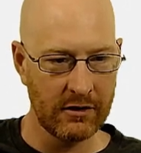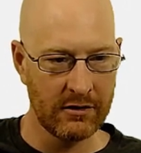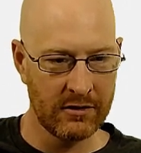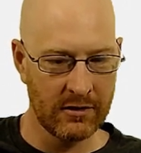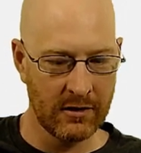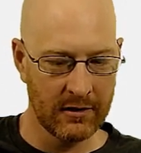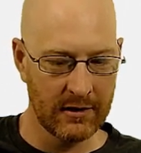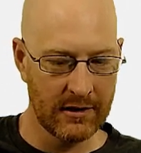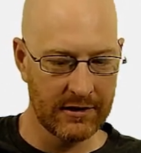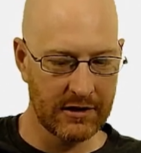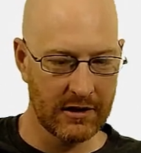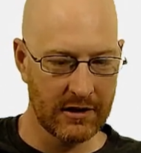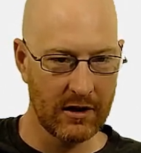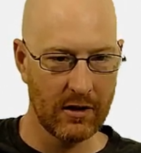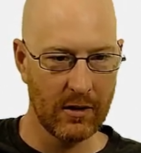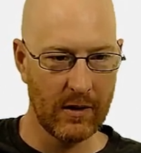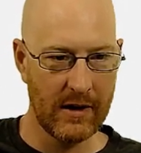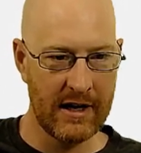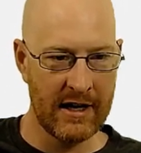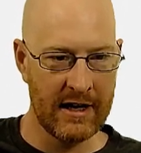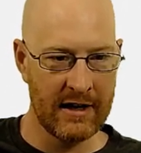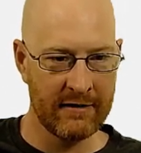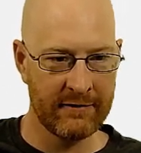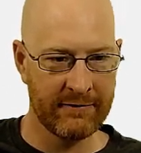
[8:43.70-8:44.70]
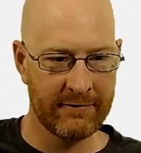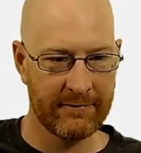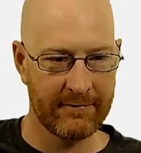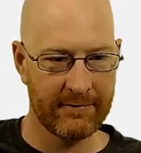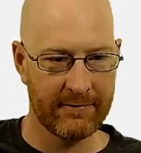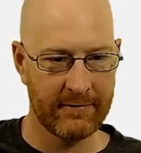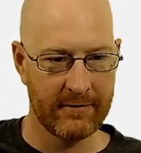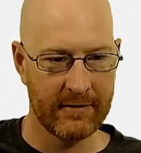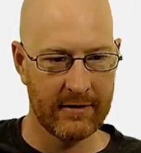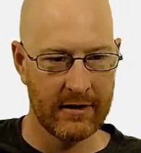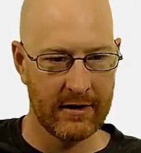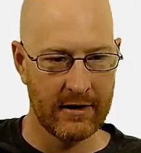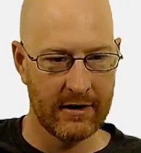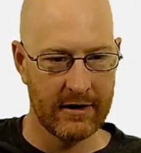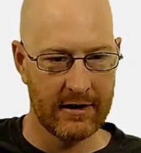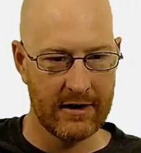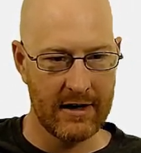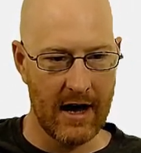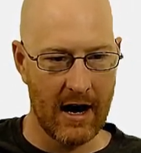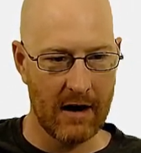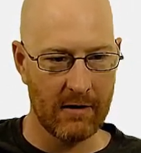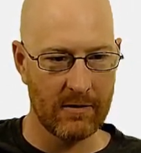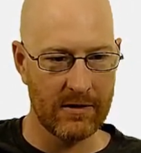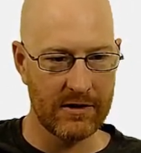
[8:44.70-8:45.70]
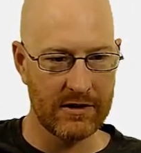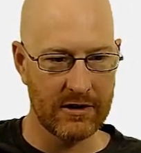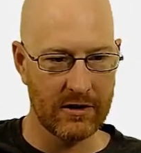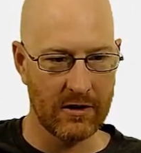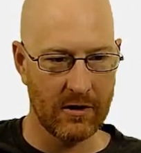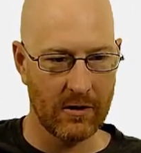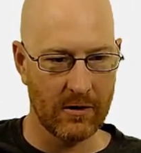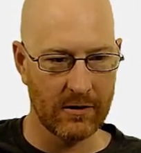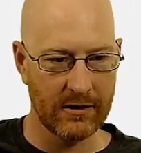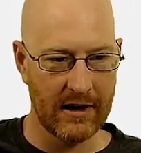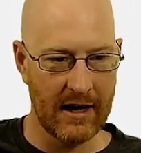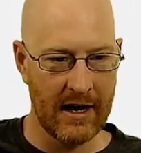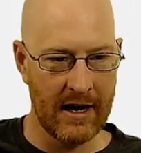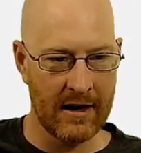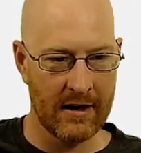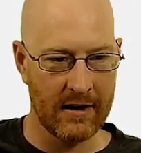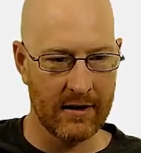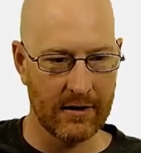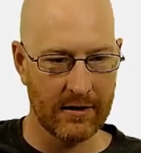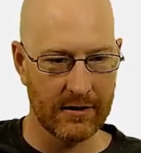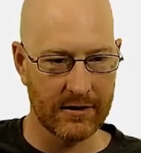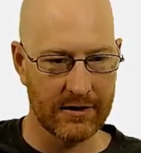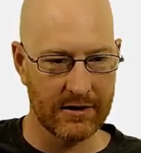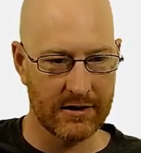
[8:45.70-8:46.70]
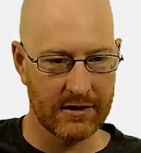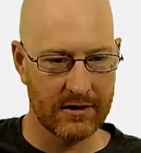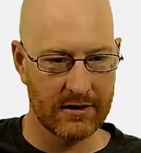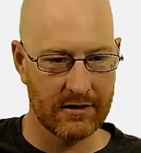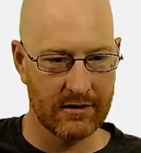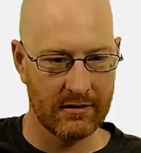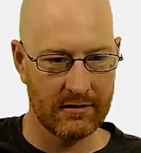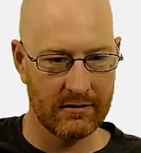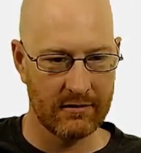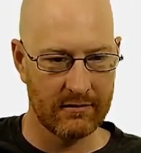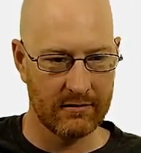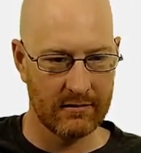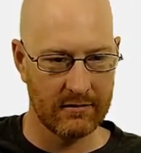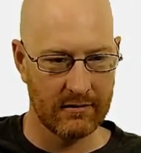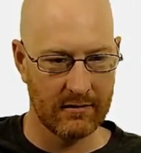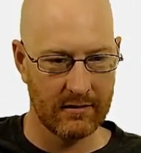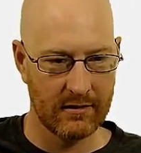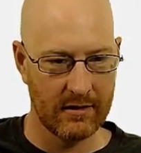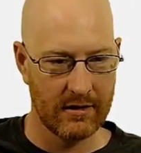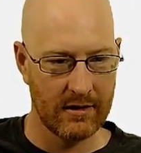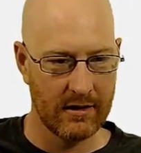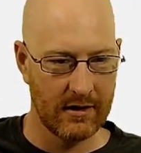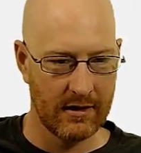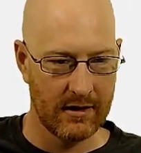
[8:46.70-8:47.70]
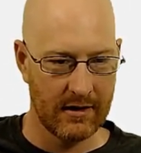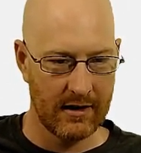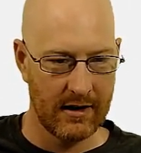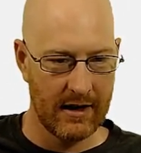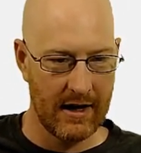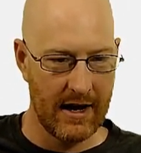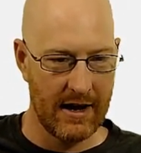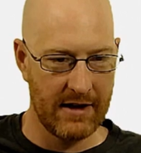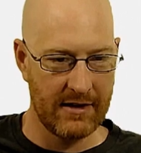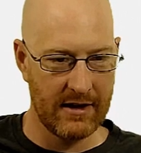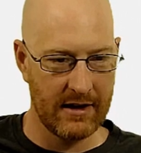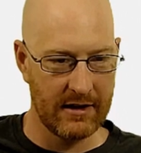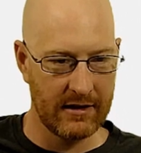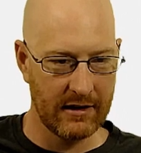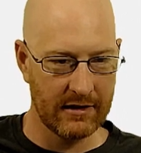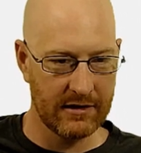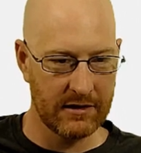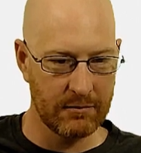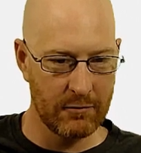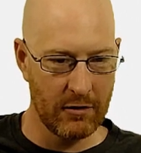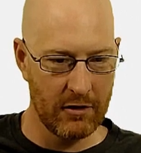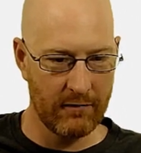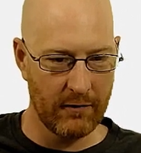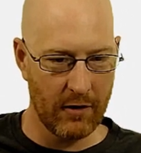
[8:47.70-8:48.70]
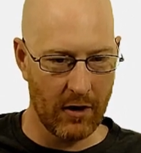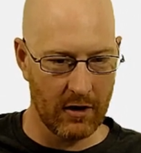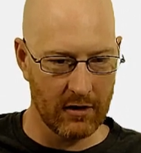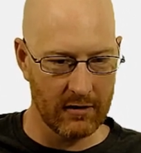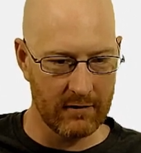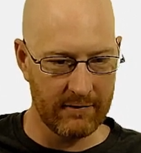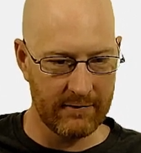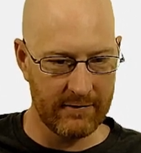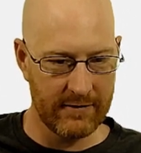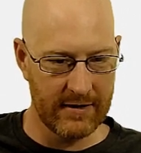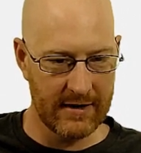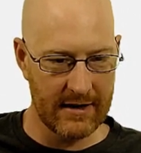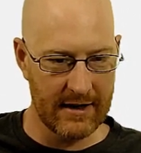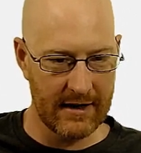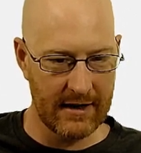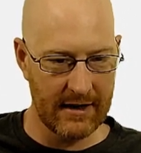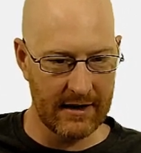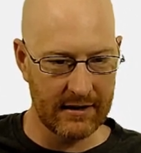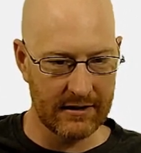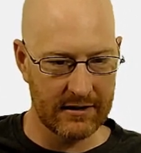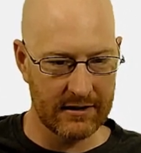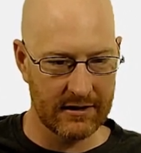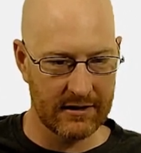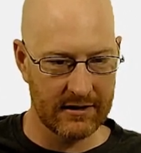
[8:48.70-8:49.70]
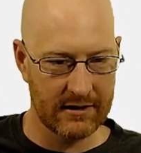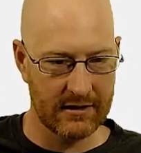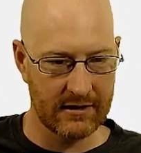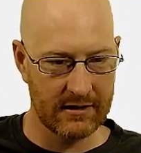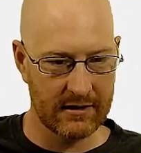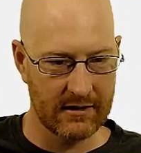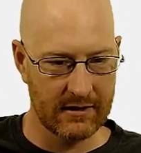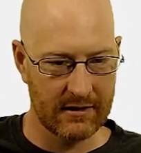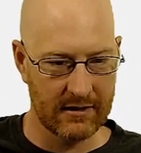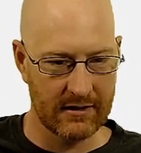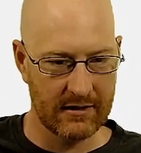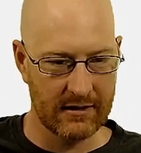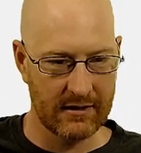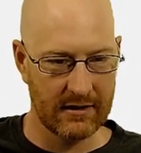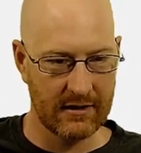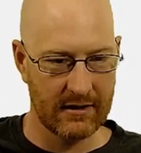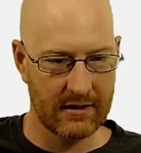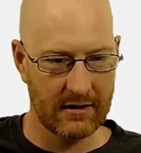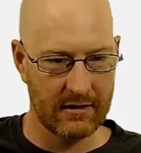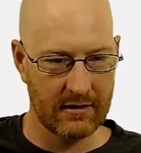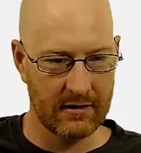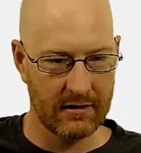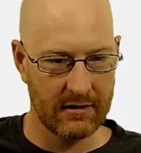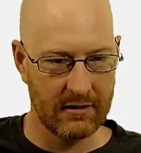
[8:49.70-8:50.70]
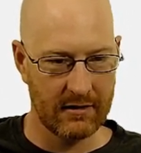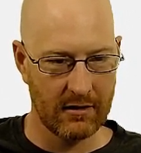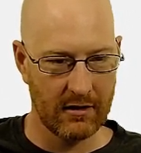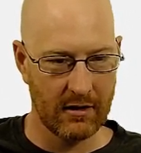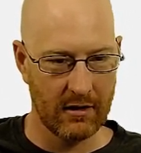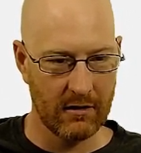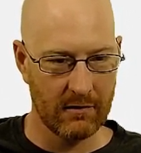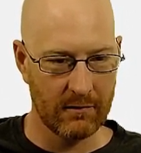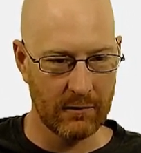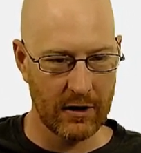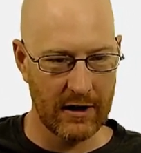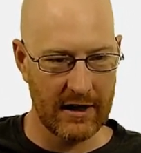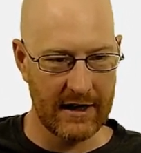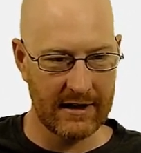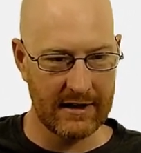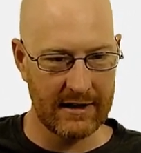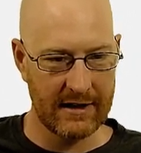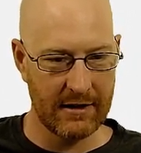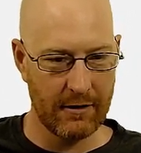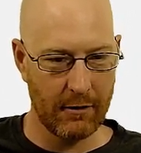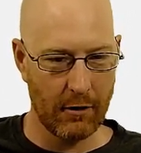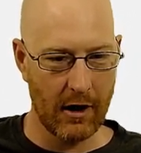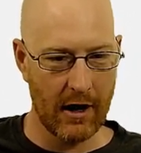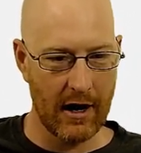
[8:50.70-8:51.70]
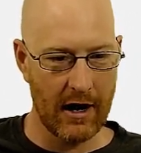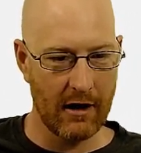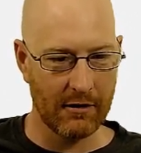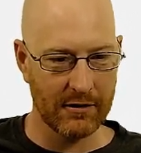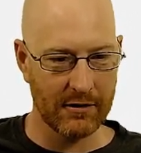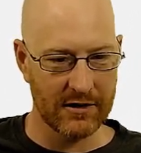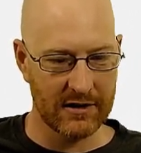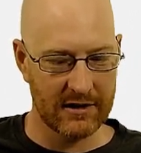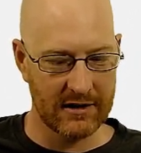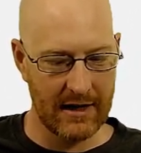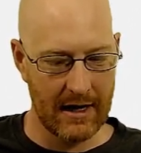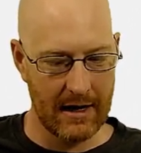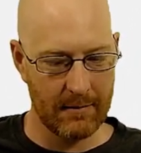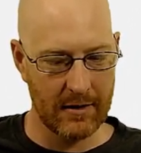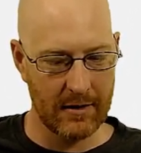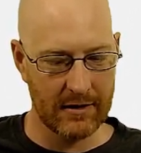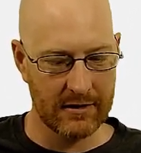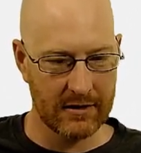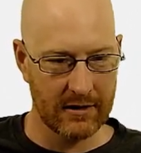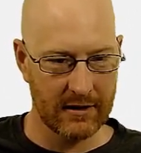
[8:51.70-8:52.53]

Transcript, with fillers: So let's go if not result else, and then let's move all of this over into our else statement.